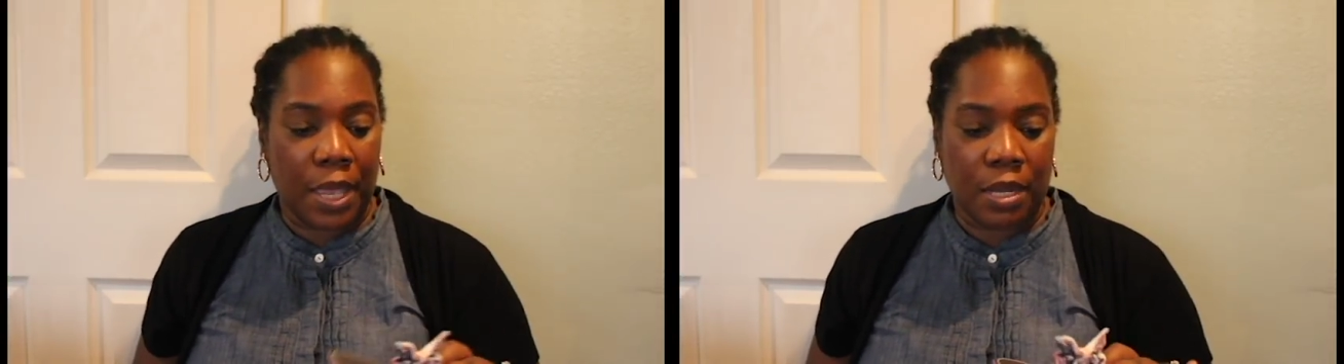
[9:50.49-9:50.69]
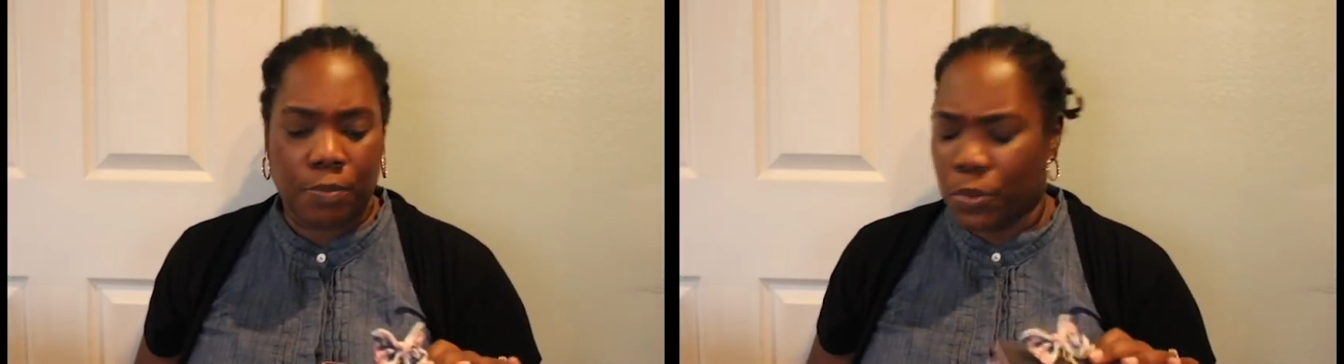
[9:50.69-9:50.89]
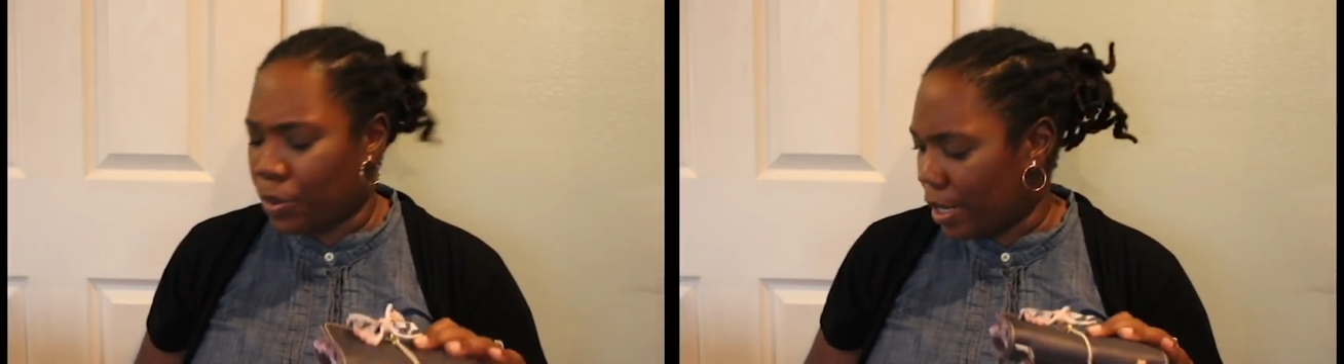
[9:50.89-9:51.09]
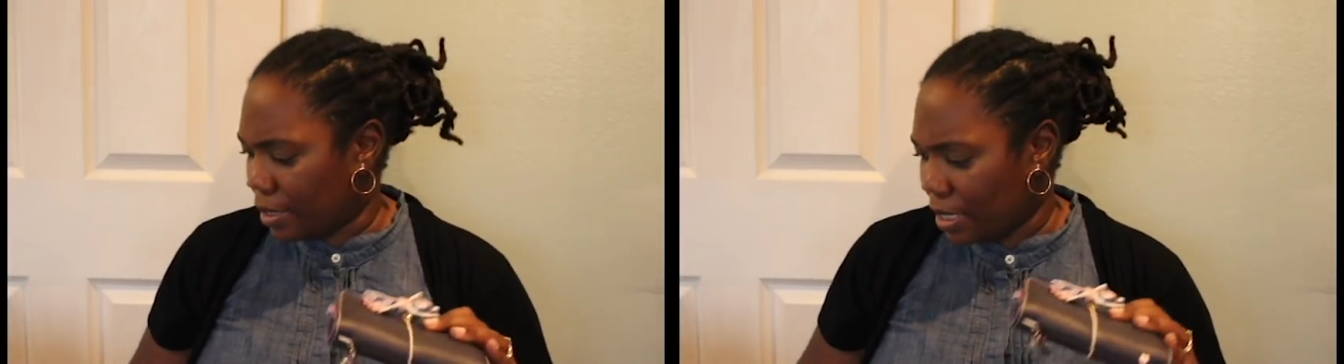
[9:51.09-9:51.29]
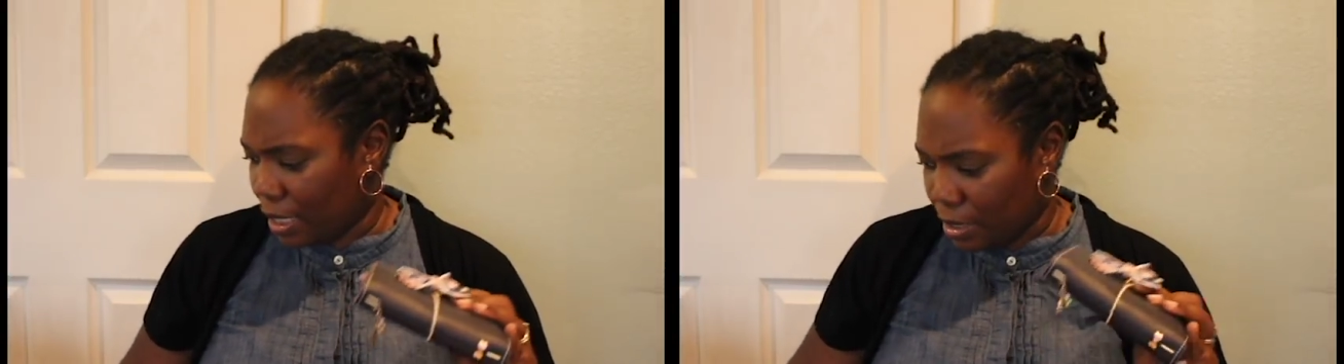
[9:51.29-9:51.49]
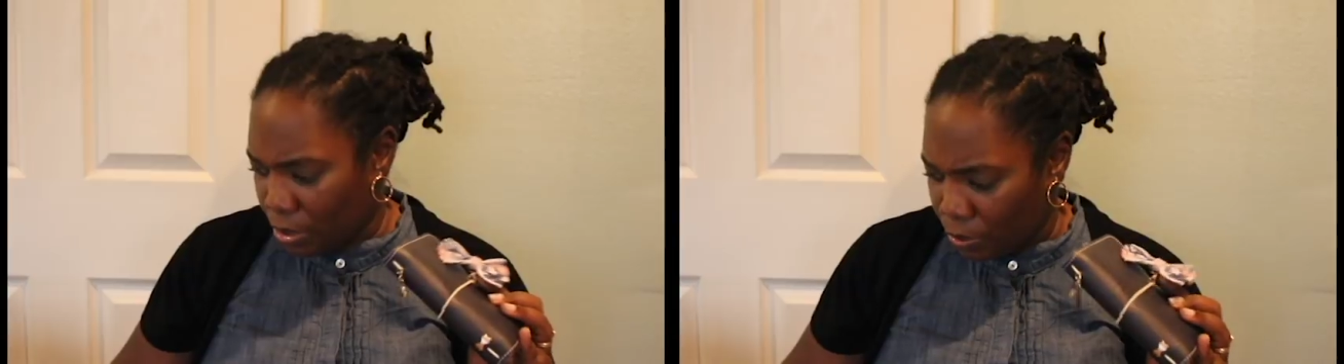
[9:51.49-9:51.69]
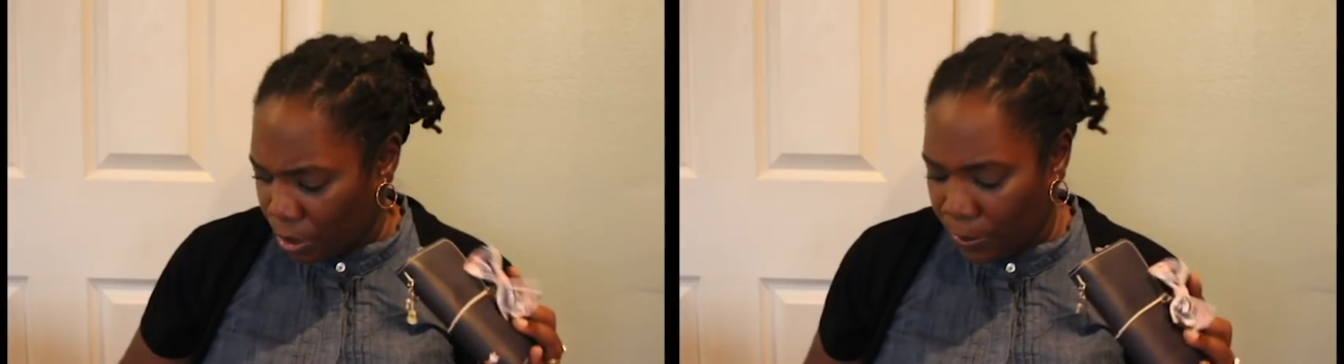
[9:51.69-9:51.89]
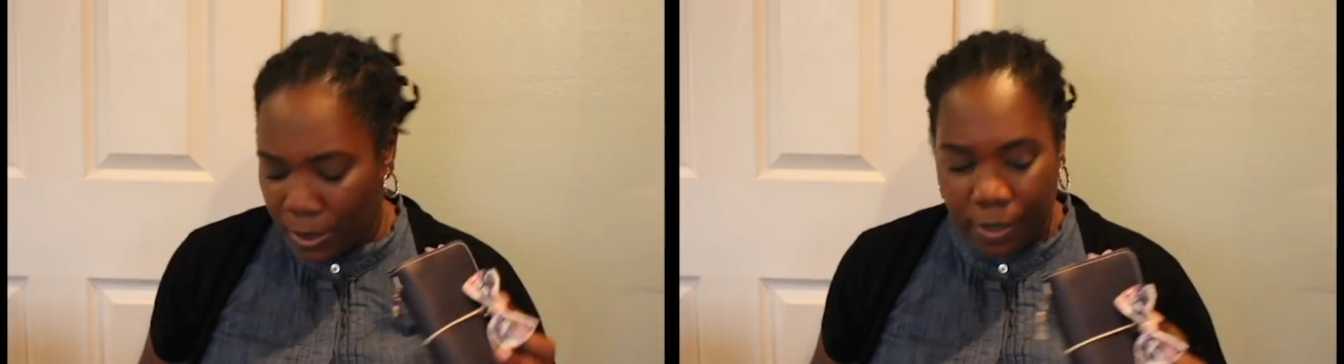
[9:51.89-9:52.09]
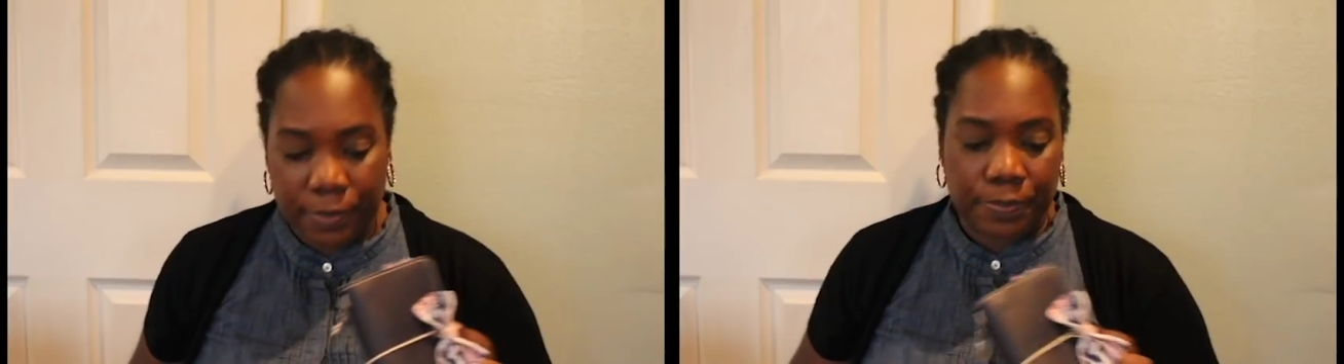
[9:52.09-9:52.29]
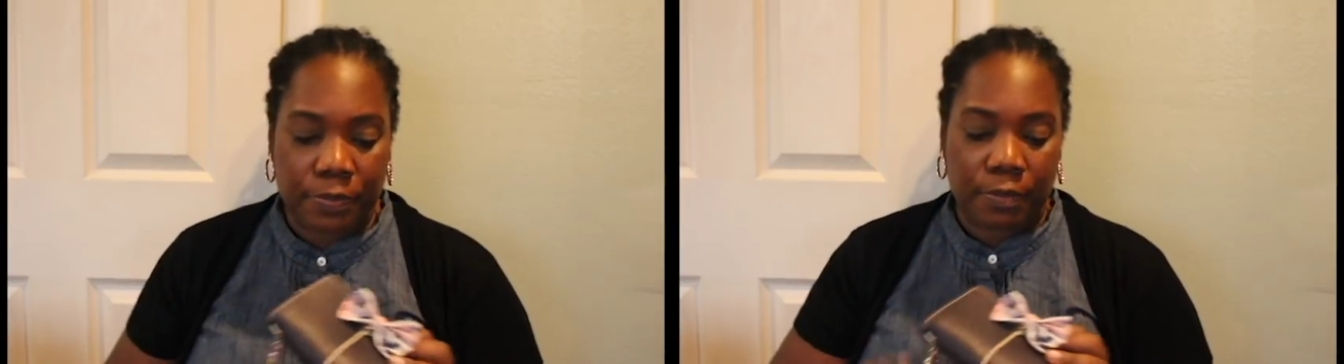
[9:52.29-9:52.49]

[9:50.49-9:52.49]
anymore. I think I sold them all.